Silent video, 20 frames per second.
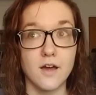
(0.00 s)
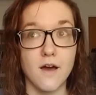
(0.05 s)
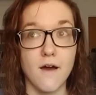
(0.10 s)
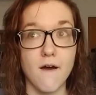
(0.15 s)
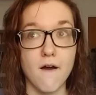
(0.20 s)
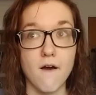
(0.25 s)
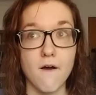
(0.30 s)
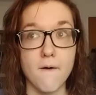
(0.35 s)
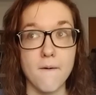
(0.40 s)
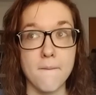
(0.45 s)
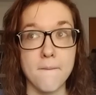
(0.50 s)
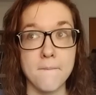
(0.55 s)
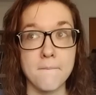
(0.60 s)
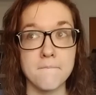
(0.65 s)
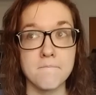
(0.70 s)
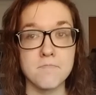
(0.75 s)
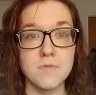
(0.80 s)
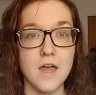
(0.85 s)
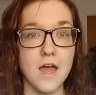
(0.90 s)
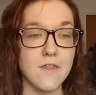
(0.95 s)

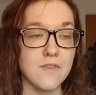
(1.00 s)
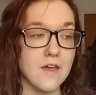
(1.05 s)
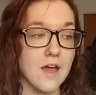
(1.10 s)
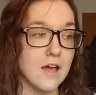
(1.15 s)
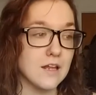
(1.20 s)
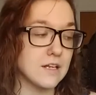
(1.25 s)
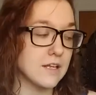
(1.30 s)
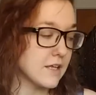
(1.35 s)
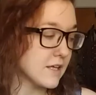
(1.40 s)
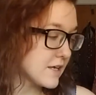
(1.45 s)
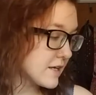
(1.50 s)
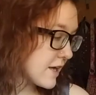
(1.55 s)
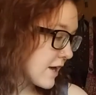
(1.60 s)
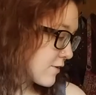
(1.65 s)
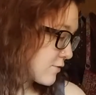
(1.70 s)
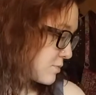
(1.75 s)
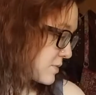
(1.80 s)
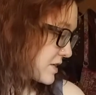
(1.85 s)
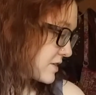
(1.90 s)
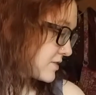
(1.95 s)
And then he gave
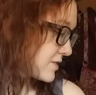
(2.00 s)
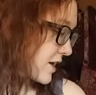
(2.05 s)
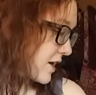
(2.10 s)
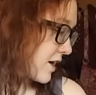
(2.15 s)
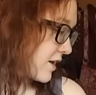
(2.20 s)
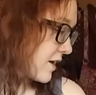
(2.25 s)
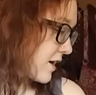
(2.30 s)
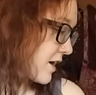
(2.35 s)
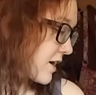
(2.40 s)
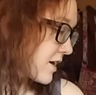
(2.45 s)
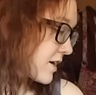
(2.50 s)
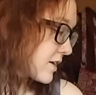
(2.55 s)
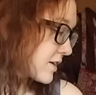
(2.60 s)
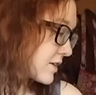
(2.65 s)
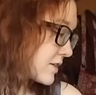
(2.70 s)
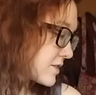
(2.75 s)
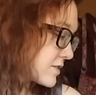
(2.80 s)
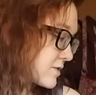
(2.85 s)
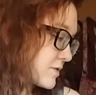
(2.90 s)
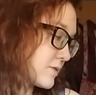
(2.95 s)
me
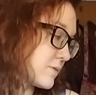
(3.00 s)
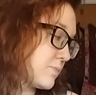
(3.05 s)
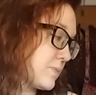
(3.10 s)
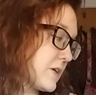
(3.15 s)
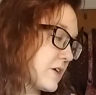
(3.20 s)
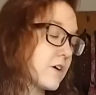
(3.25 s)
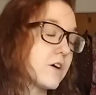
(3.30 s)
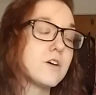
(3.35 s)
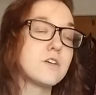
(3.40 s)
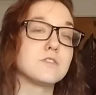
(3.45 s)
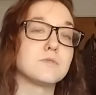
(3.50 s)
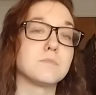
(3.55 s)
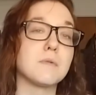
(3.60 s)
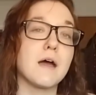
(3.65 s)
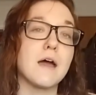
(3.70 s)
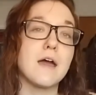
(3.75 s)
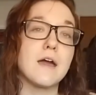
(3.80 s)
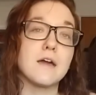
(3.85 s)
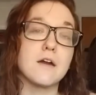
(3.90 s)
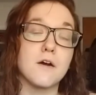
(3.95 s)
Xanax because
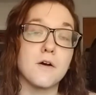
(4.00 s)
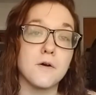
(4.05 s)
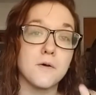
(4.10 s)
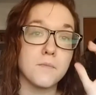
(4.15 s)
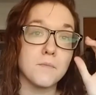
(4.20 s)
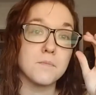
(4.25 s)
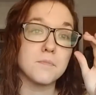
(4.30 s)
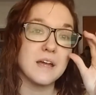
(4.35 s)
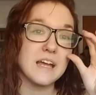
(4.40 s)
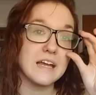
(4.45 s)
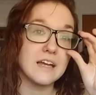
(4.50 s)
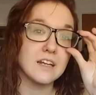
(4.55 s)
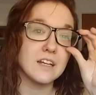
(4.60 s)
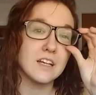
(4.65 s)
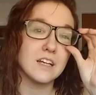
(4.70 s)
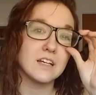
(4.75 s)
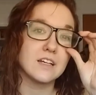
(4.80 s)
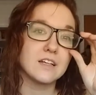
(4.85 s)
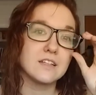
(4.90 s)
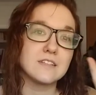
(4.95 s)
my
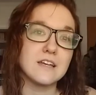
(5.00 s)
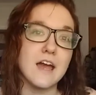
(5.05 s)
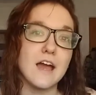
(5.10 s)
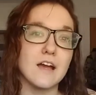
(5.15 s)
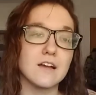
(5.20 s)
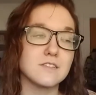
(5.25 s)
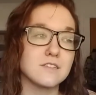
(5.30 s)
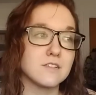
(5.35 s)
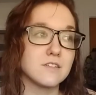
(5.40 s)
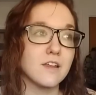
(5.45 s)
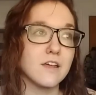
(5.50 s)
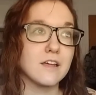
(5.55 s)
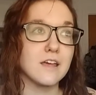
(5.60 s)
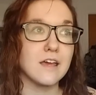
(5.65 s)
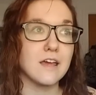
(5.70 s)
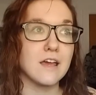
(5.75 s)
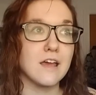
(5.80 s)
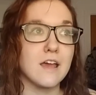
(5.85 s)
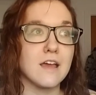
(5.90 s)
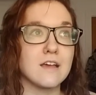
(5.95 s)
panic attacks and like
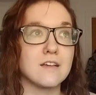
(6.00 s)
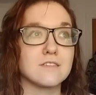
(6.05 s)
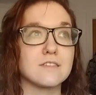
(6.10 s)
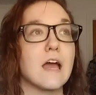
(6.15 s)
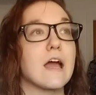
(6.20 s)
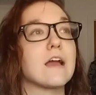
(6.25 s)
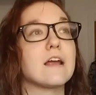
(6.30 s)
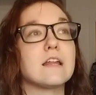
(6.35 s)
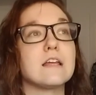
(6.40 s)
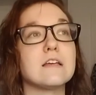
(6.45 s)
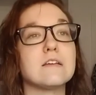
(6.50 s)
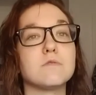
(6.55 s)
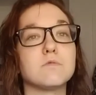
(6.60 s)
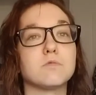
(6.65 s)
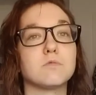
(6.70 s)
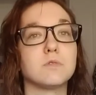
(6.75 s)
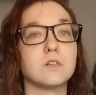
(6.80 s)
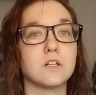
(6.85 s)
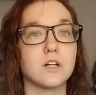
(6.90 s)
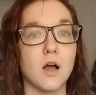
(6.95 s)
anxiety
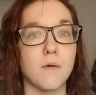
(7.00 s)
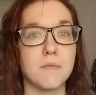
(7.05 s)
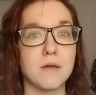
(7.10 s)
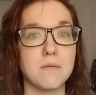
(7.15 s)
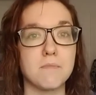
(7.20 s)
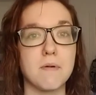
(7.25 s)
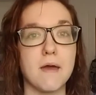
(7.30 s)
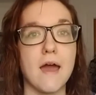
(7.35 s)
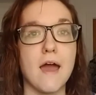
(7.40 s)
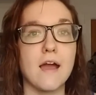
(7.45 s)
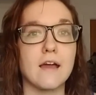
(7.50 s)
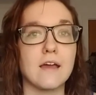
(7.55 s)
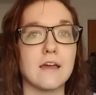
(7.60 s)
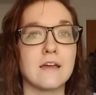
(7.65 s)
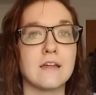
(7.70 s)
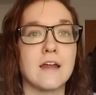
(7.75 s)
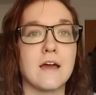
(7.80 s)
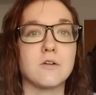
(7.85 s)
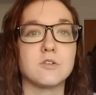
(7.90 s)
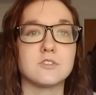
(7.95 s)
were coming back,
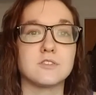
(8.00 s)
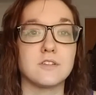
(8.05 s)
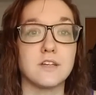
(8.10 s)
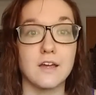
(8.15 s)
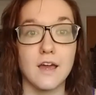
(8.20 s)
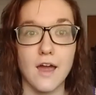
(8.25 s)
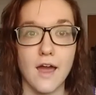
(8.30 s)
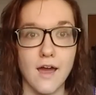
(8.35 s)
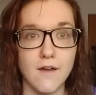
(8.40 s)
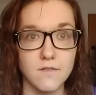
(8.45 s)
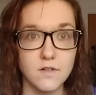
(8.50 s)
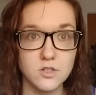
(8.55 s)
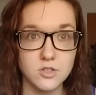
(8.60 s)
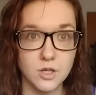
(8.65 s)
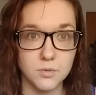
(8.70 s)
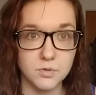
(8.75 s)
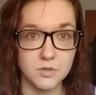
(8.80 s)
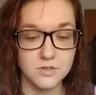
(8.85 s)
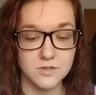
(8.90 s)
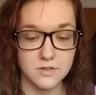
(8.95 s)
and I was like having
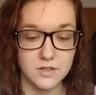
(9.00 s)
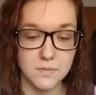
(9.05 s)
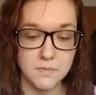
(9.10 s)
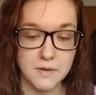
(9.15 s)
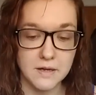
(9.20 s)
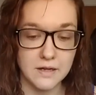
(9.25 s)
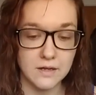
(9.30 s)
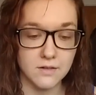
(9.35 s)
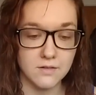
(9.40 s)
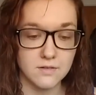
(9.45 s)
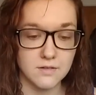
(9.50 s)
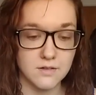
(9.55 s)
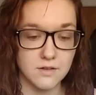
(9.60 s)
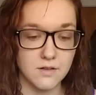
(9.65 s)
trouble sleeping.